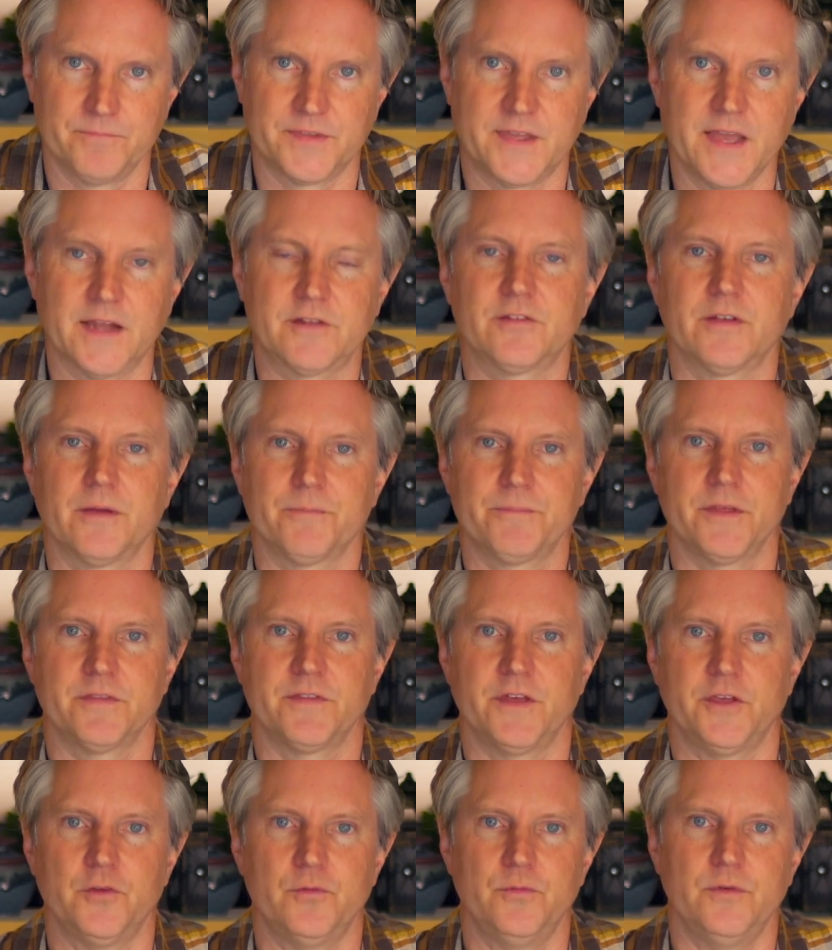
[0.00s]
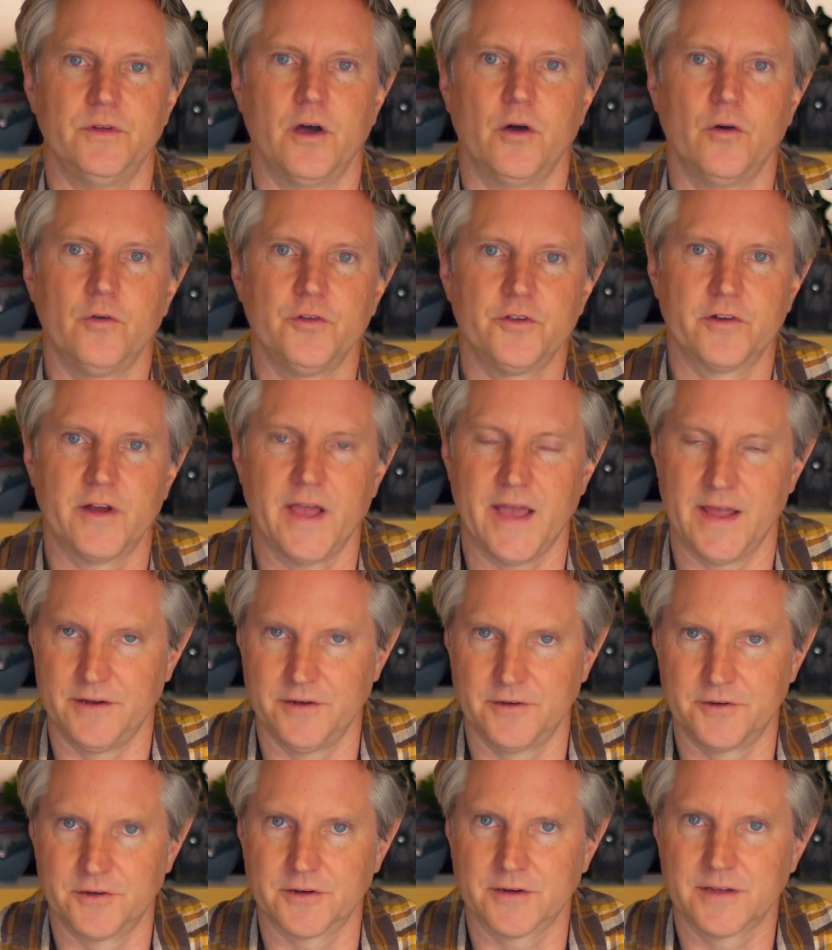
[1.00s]
Get something that you know your
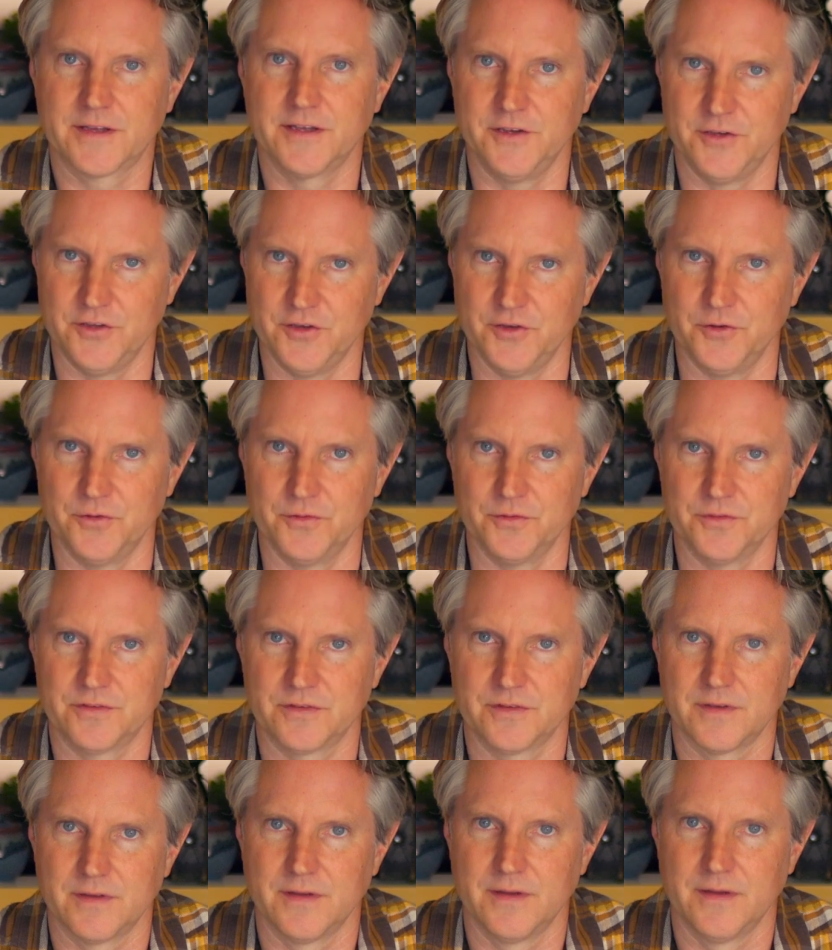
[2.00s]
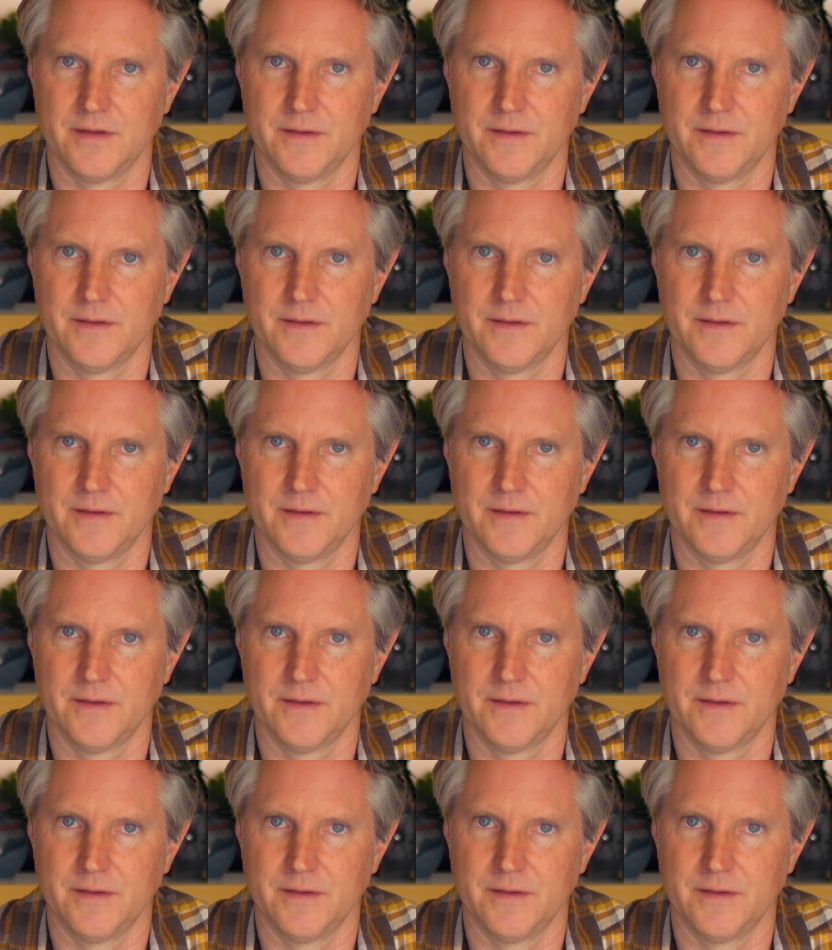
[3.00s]
editor can use,